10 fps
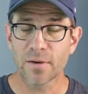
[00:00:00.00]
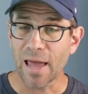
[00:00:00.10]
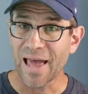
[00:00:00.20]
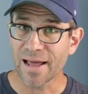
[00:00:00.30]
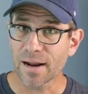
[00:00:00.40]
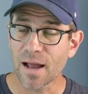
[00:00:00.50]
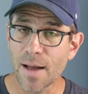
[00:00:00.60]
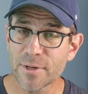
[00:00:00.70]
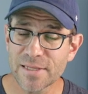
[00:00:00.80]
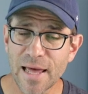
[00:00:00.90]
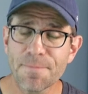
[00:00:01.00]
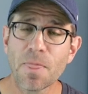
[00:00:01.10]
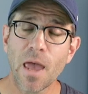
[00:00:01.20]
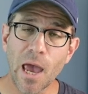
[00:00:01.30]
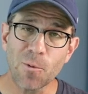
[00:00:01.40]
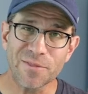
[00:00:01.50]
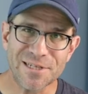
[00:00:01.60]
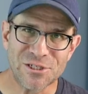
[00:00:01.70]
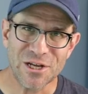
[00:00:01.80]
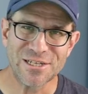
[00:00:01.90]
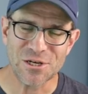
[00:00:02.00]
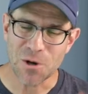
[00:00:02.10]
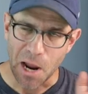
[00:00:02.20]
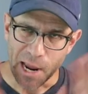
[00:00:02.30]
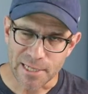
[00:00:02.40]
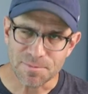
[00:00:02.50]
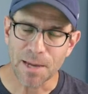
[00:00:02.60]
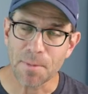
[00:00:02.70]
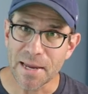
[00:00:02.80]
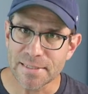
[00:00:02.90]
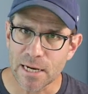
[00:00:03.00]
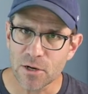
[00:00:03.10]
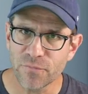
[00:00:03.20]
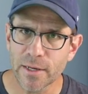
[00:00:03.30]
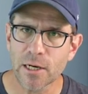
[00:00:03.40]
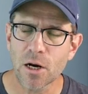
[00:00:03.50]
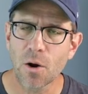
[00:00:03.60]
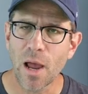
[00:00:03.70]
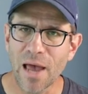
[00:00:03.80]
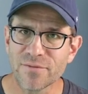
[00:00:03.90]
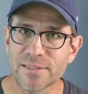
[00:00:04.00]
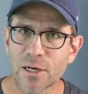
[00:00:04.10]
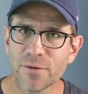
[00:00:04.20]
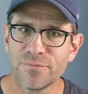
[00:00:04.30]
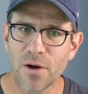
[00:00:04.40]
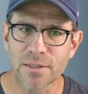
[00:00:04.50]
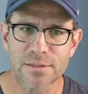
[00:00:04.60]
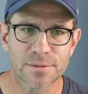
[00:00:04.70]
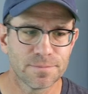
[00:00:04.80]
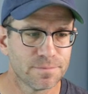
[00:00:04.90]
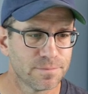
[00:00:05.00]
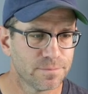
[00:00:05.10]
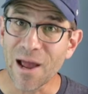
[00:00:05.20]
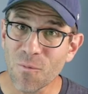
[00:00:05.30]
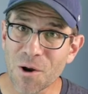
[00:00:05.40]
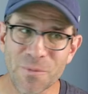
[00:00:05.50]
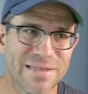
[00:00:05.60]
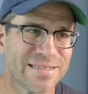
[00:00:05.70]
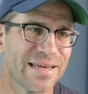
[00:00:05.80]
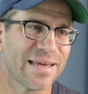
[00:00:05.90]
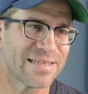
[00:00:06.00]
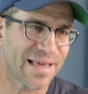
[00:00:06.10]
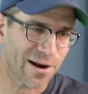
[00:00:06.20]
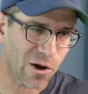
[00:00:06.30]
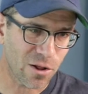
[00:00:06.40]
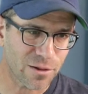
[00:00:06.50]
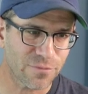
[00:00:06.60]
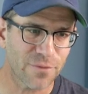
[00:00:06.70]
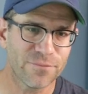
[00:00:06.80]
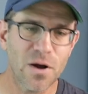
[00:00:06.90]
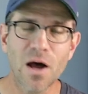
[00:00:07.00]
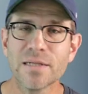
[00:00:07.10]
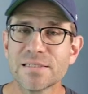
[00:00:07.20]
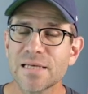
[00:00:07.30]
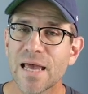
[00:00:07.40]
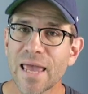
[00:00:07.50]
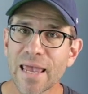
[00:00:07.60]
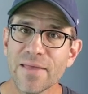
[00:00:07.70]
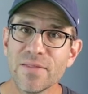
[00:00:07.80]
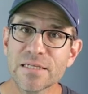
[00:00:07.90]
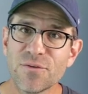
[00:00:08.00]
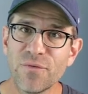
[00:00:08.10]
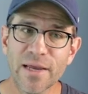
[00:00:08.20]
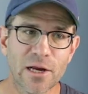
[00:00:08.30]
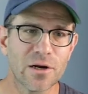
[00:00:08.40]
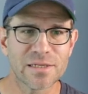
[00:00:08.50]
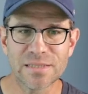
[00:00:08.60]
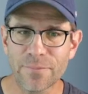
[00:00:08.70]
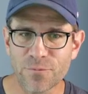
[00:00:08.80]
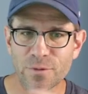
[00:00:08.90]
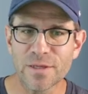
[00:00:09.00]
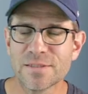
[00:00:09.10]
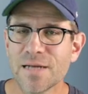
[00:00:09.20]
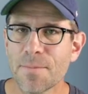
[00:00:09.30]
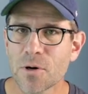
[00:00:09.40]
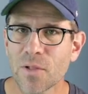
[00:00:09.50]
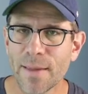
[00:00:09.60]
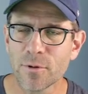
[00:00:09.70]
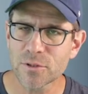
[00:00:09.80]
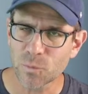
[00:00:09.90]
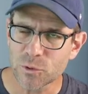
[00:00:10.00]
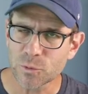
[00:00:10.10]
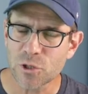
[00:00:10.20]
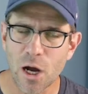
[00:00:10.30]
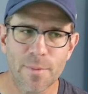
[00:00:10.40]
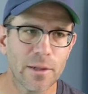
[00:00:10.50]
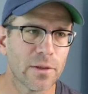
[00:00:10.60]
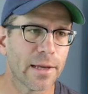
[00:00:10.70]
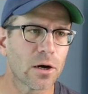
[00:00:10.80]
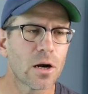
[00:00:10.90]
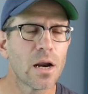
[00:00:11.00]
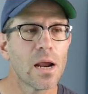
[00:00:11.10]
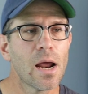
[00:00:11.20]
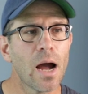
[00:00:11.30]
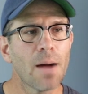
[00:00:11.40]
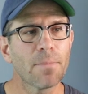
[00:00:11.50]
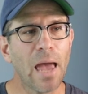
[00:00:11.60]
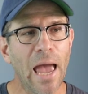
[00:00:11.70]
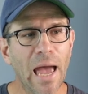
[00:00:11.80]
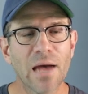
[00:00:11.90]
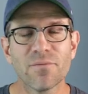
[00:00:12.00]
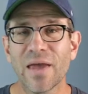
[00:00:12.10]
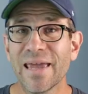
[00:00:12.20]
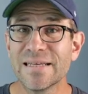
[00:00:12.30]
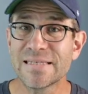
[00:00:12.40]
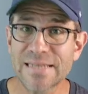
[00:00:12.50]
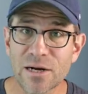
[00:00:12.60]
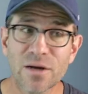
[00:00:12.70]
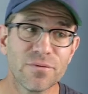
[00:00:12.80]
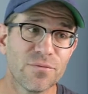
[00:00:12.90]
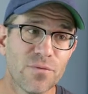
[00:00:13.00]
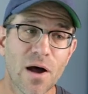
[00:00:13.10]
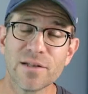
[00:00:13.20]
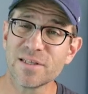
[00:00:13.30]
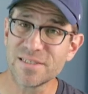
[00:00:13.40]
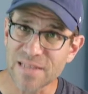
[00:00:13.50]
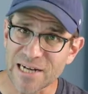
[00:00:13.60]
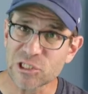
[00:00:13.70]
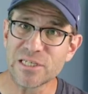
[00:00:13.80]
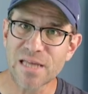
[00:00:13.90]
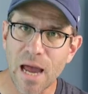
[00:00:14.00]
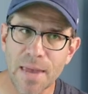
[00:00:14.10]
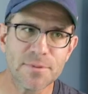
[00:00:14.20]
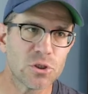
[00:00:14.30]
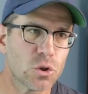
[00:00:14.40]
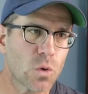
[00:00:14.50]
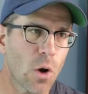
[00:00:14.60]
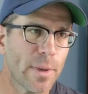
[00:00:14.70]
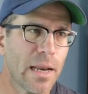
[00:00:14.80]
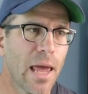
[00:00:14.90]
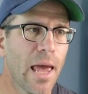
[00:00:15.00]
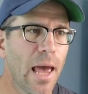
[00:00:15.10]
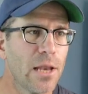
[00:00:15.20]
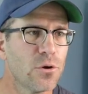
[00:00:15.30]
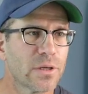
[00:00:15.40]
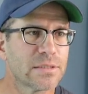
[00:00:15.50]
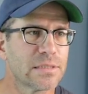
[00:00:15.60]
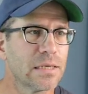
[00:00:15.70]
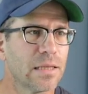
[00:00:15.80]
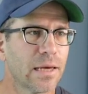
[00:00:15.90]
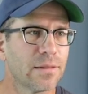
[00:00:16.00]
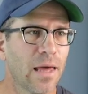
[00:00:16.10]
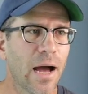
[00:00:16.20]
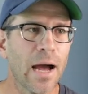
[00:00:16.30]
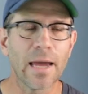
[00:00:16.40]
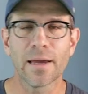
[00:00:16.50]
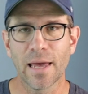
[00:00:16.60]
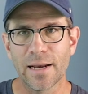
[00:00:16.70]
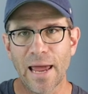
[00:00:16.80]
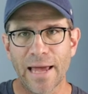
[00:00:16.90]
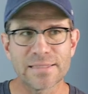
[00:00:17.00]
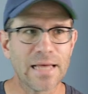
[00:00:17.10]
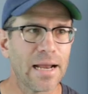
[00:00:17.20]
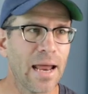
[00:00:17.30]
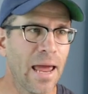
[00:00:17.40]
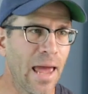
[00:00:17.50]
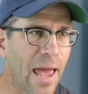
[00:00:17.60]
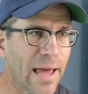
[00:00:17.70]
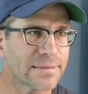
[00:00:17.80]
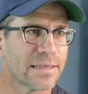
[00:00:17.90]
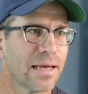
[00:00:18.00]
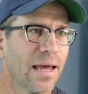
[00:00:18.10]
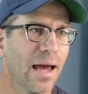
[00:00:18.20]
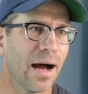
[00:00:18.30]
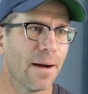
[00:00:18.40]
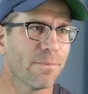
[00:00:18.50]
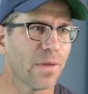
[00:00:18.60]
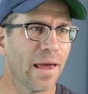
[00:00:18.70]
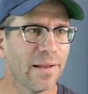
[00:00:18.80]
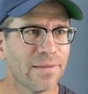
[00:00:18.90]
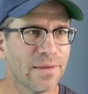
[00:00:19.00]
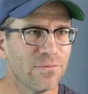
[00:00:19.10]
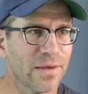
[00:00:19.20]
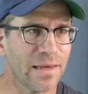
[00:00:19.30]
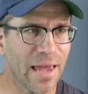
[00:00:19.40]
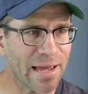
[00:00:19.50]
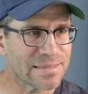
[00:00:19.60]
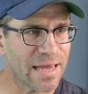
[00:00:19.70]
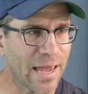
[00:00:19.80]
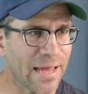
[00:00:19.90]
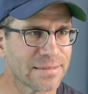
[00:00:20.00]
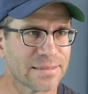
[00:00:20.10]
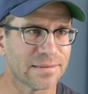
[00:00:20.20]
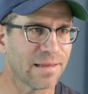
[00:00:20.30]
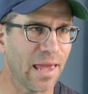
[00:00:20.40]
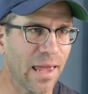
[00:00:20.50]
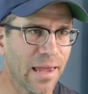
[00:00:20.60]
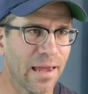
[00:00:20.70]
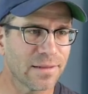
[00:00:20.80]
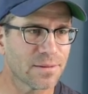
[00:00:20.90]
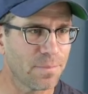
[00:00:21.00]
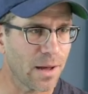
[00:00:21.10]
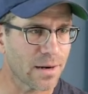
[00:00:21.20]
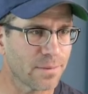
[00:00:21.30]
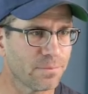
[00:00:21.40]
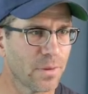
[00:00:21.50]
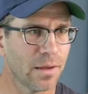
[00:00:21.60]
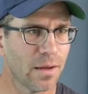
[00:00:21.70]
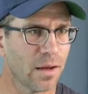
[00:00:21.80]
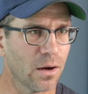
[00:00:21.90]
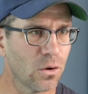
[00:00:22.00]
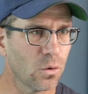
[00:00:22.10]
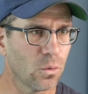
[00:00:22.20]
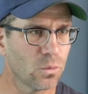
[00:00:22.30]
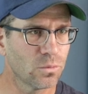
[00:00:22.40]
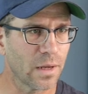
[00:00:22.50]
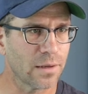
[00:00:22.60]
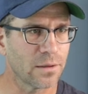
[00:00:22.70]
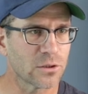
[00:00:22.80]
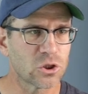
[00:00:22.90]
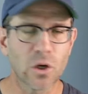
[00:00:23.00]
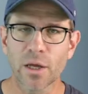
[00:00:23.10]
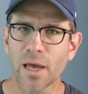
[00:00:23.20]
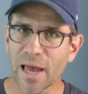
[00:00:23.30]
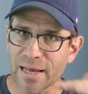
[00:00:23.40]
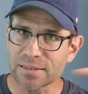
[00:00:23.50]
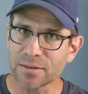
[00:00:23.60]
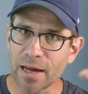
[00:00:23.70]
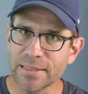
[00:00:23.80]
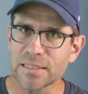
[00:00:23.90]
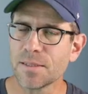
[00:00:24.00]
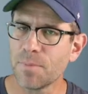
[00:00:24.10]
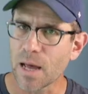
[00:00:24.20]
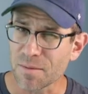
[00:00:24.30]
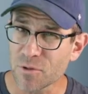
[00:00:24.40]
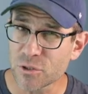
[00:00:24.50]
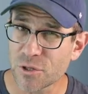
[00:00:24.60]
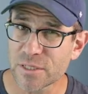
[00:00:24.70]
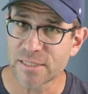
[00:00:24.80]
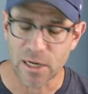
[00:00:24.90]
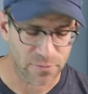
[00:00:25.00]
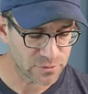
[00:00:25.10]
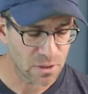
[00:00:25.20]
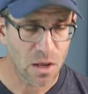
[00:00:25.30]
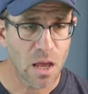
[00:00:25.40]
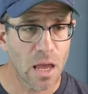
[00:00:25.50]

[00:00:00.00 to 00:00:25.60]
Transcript: and then add a comma to that. And what this should do is make my entire figure have serif fonts. Now what we see is that all of the fonts in this figure, except for these number labels, which we'll talk about later, um, have a serif font. This is actually Times New Roman, and you can see like the I again has that hat, um, and the V has hats, and the A at the bottom, O like in Australia has lines at the bottom. Those are the serifs.